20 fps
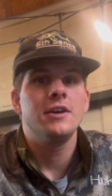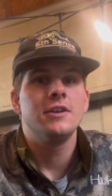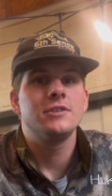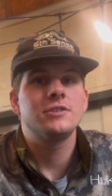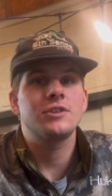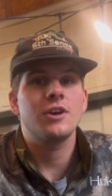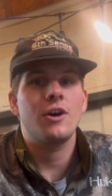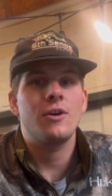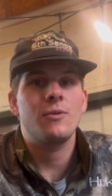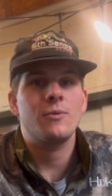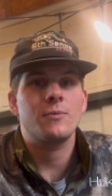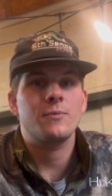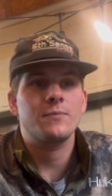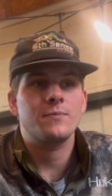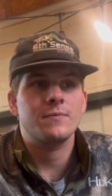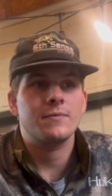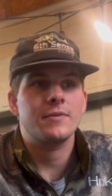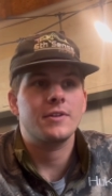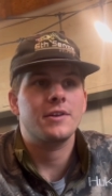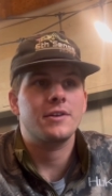So
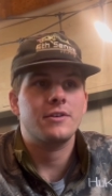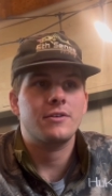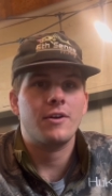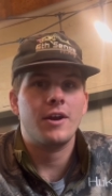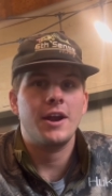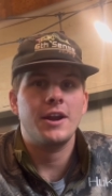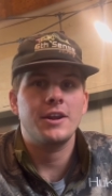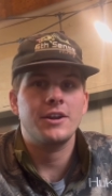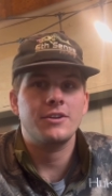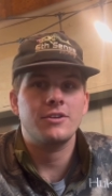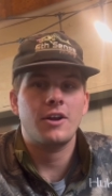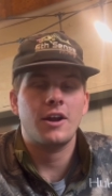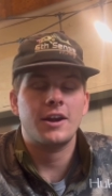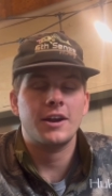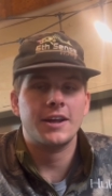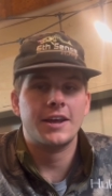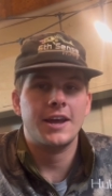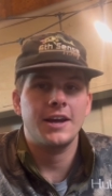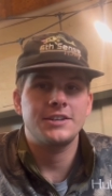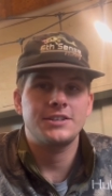granted, you're not
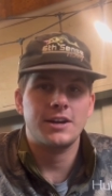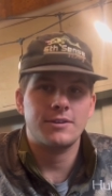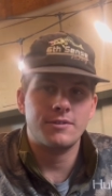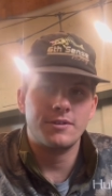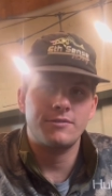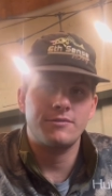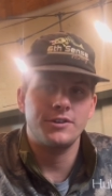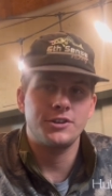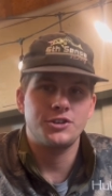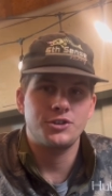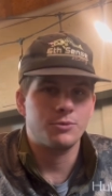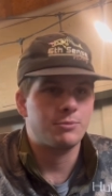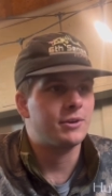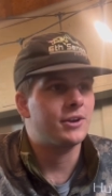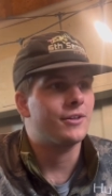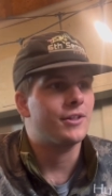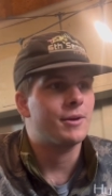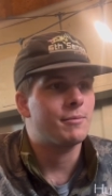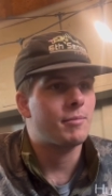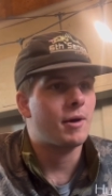going to catch every fish you
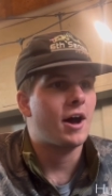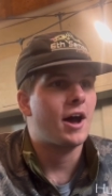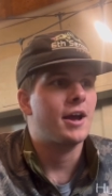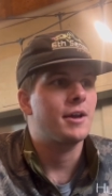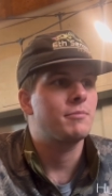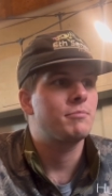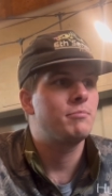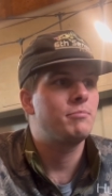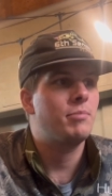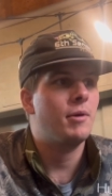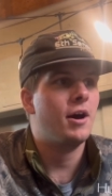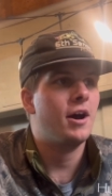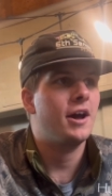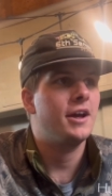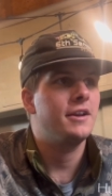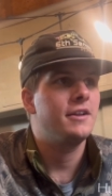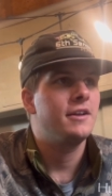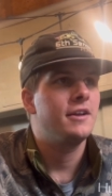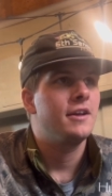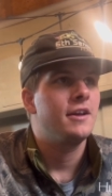reel it by,
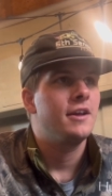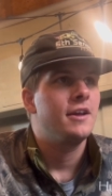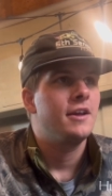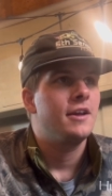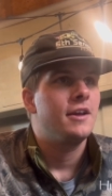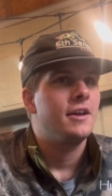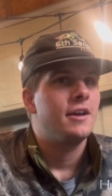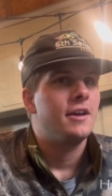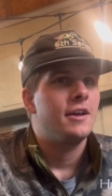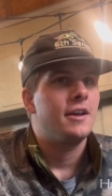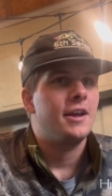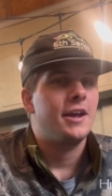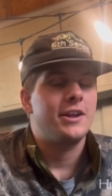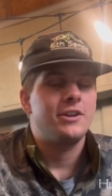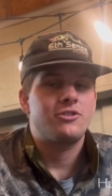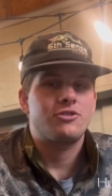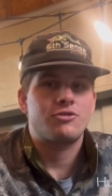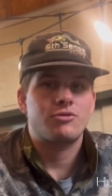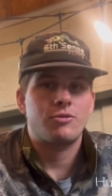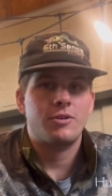but
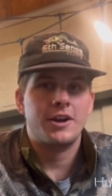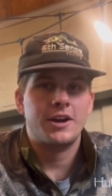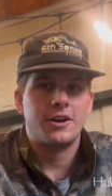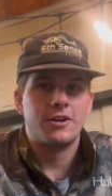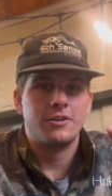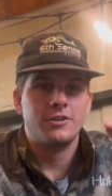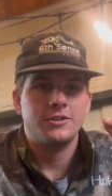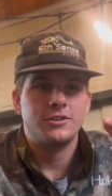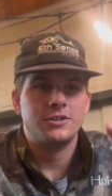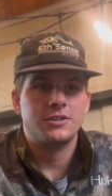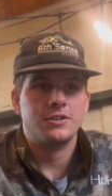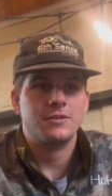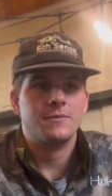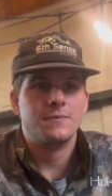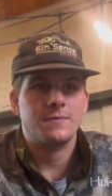it triggers